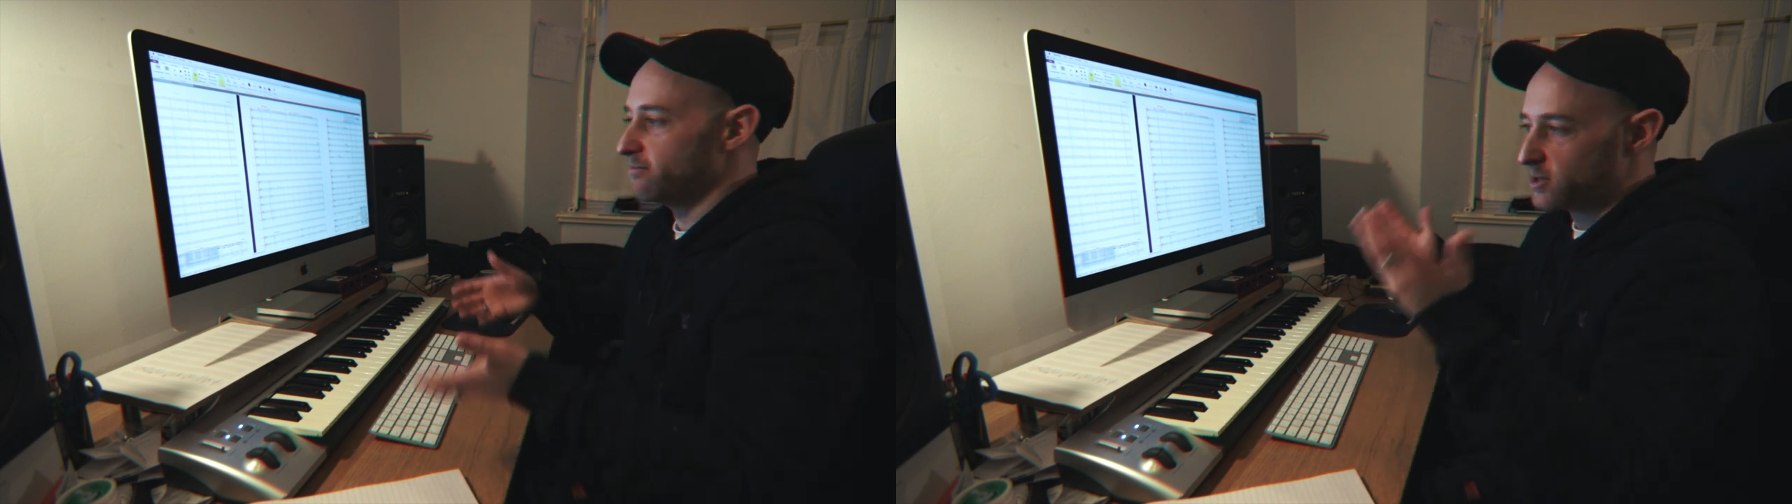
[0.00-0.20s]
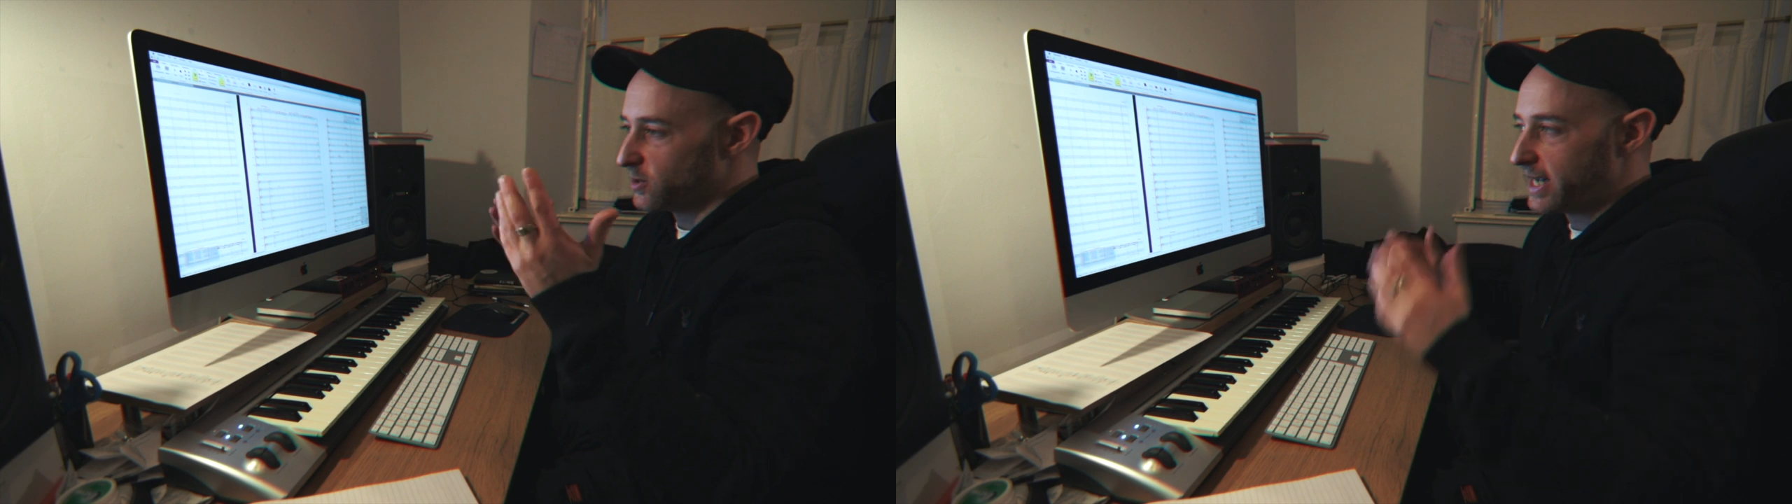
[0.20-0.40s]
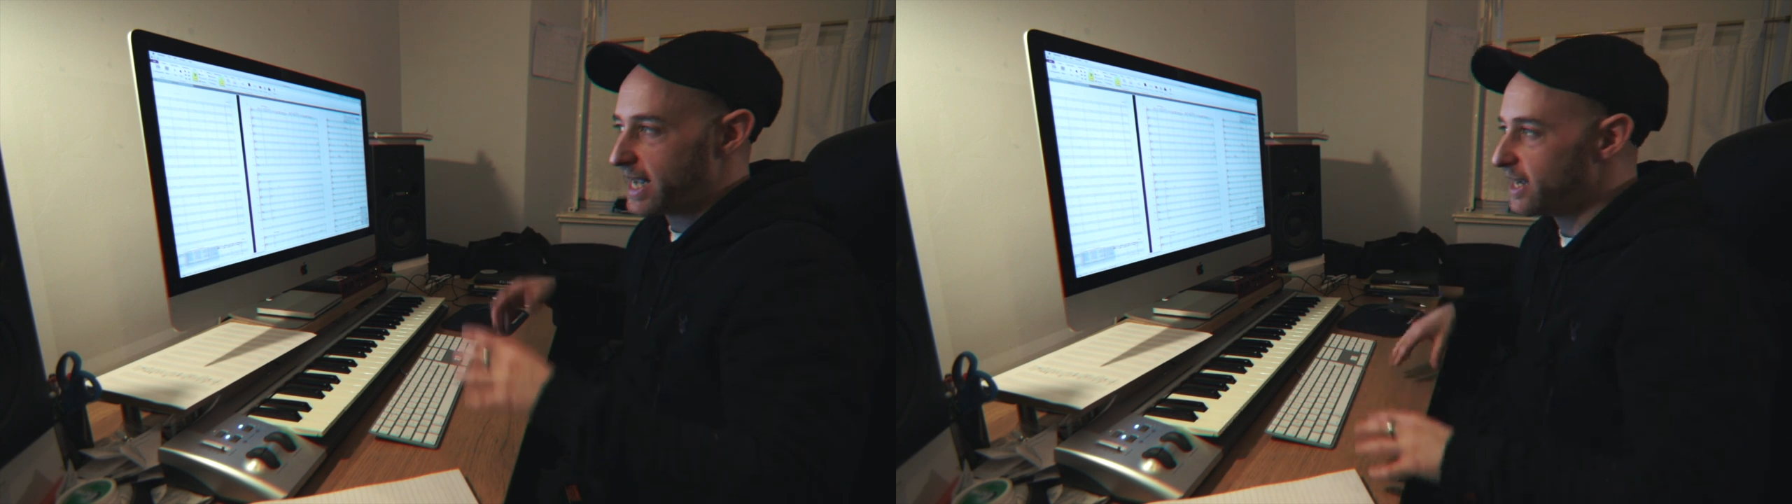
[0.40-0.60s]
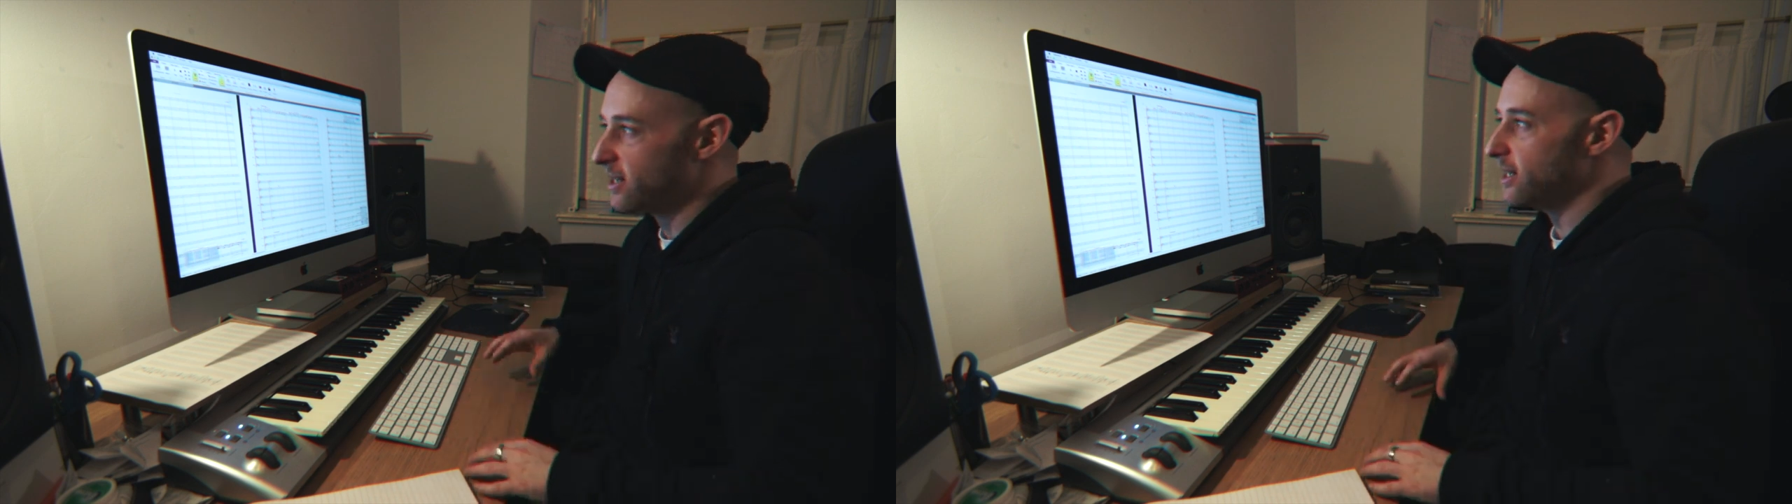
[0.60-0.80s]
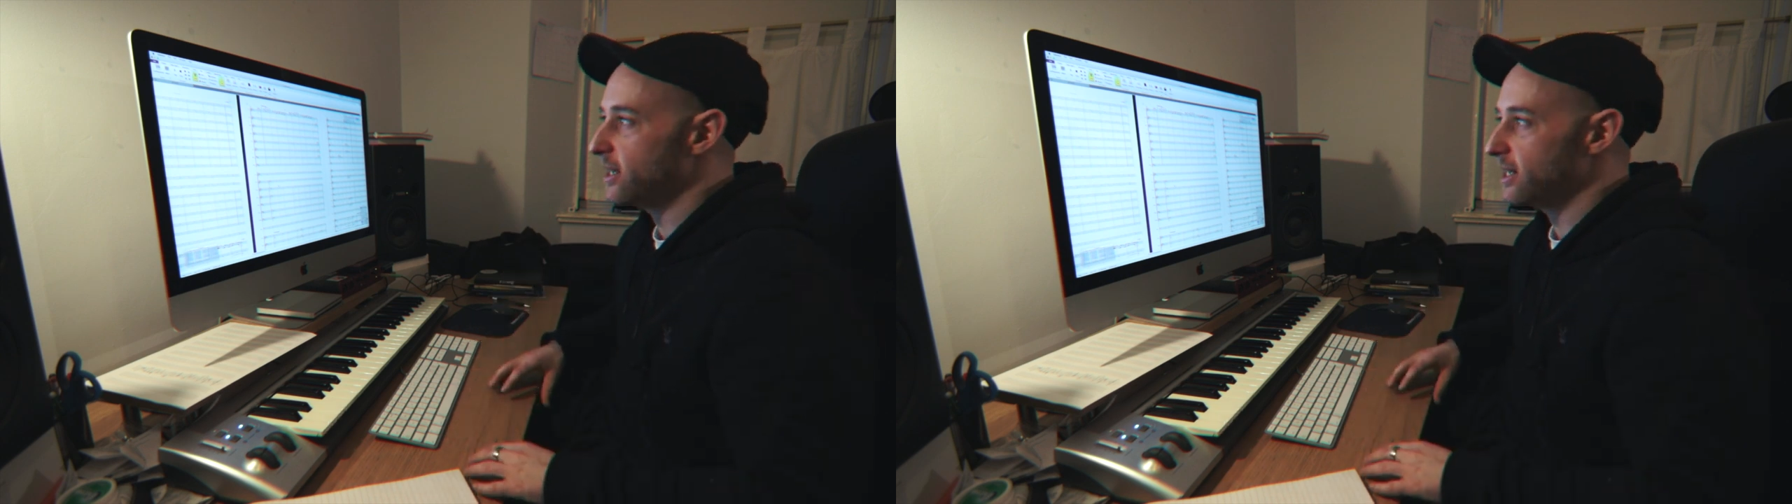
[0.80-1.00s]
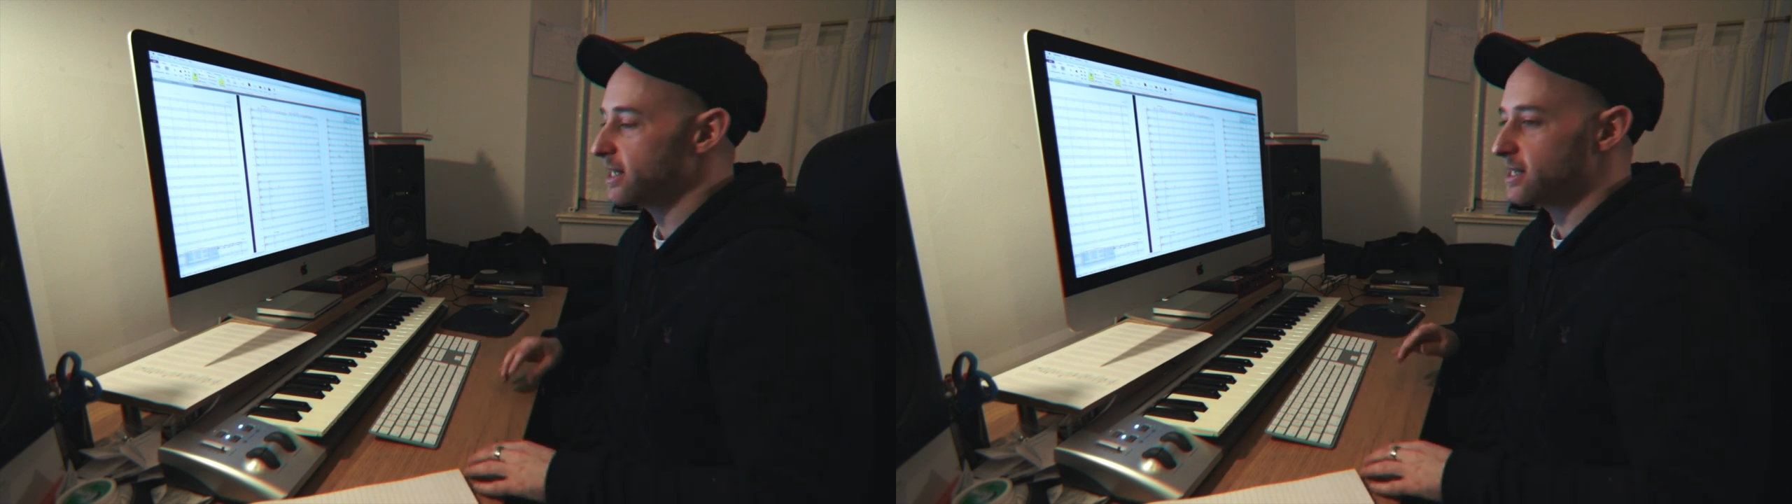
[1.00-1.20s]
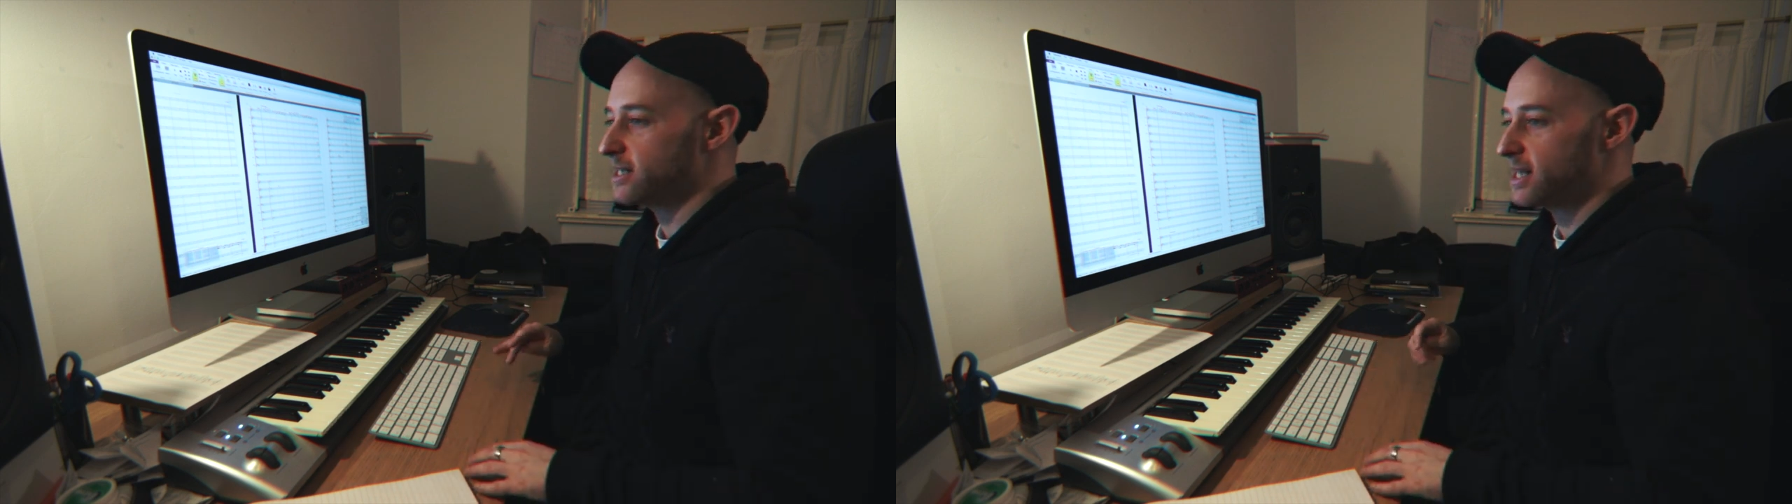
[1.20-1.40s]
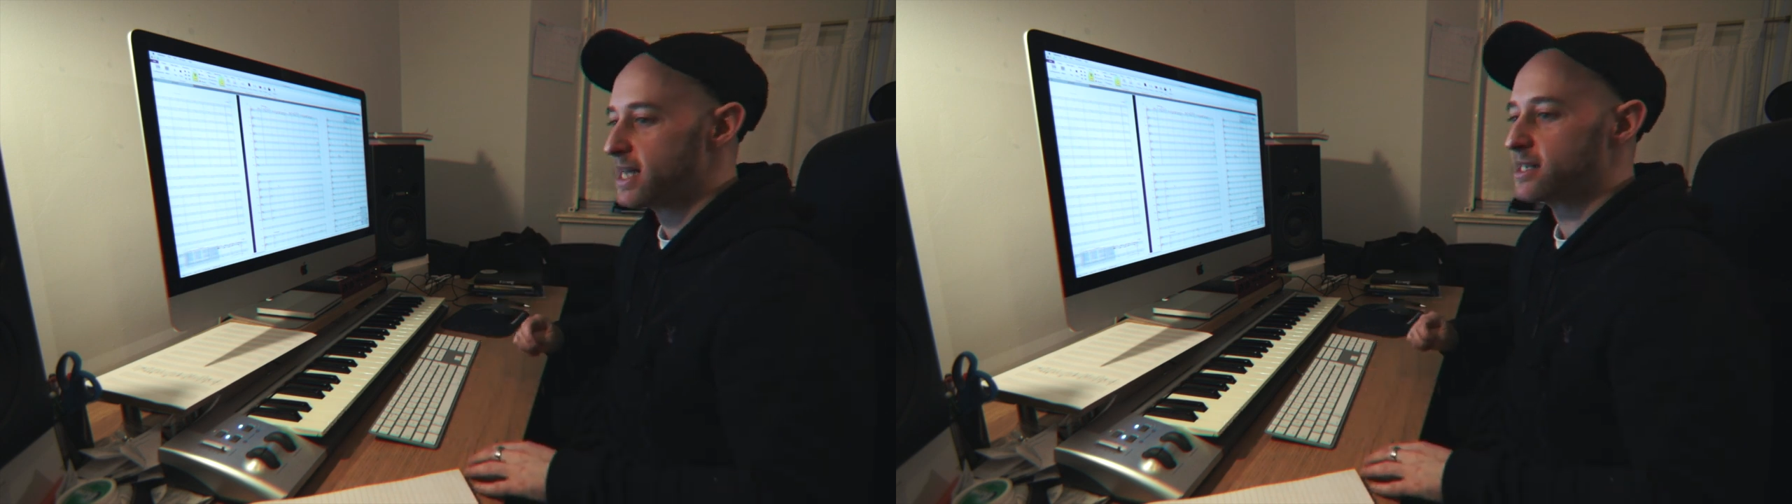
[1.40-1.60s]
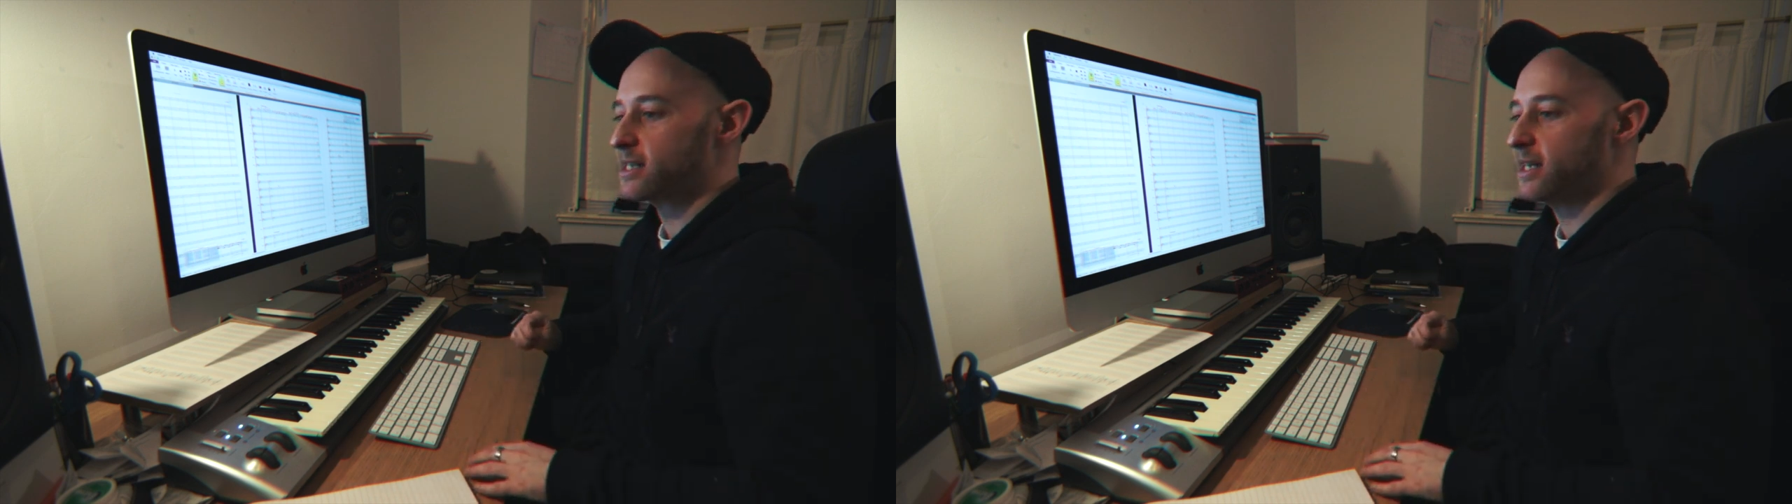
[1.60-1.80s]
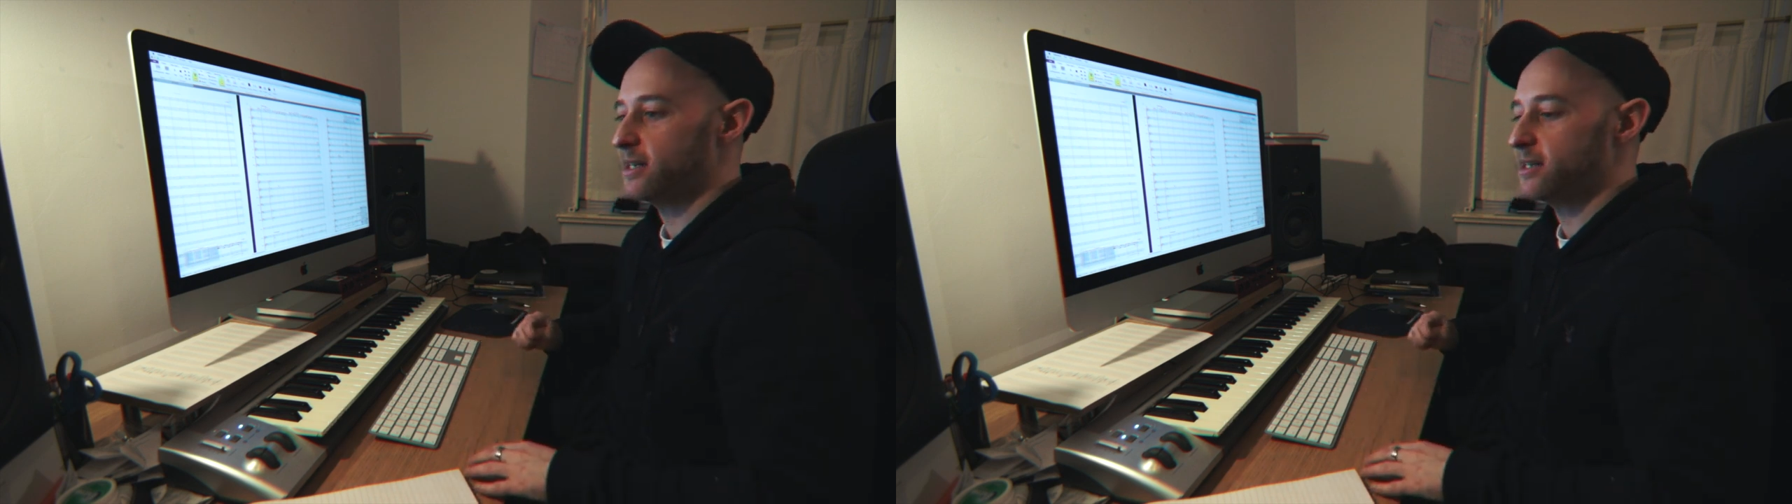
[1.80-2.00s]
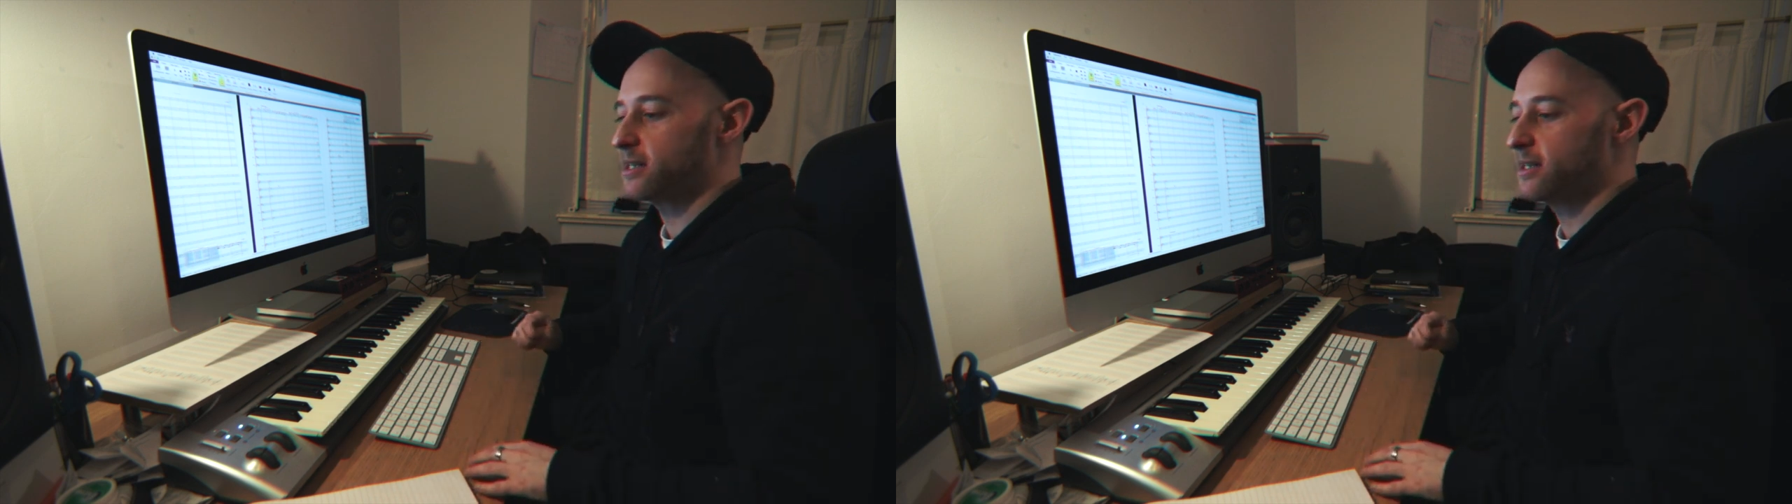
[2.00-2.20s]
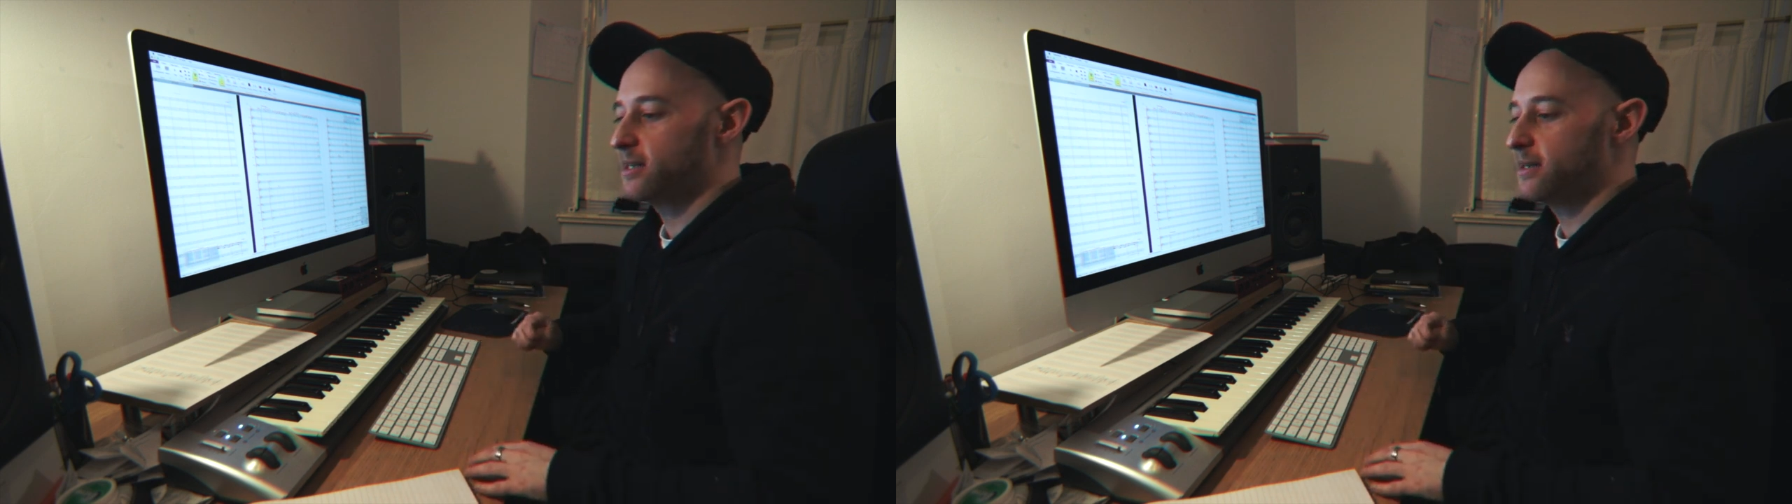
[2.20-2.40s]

to a gig and listen to this and